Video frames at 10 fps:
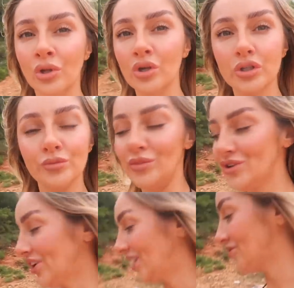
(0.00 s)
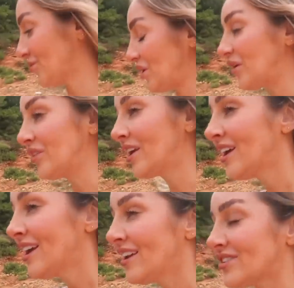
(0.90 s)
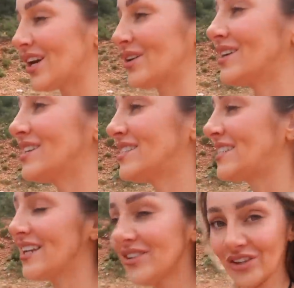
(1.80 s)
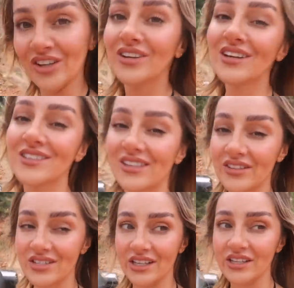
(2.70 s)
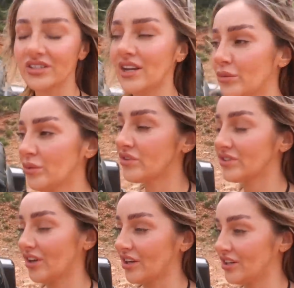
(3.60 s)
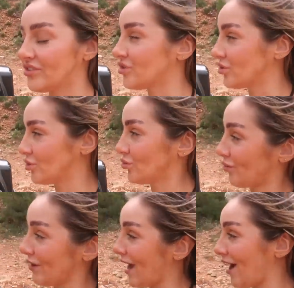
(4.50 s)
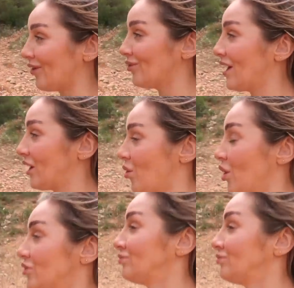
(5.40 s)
Good morning, everyone. So it's day two in Zante. Today we've decided to run out a quad.